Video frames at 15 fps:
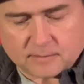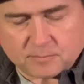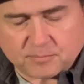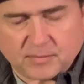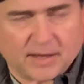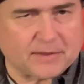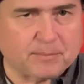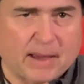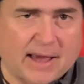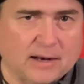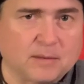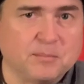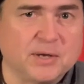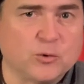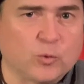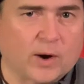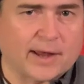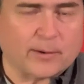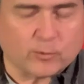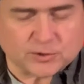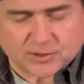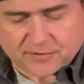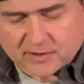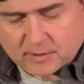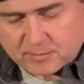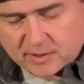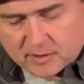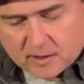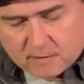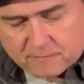like the Battle of Midway, which I think would
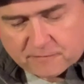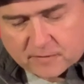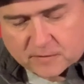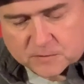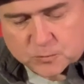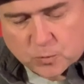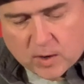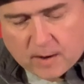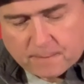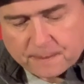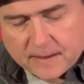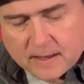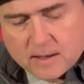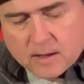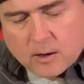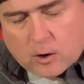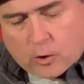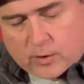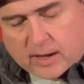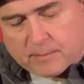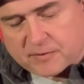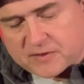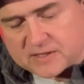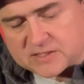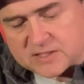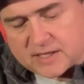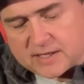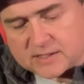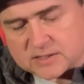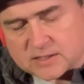be a lot of fun as well. Okay, but this is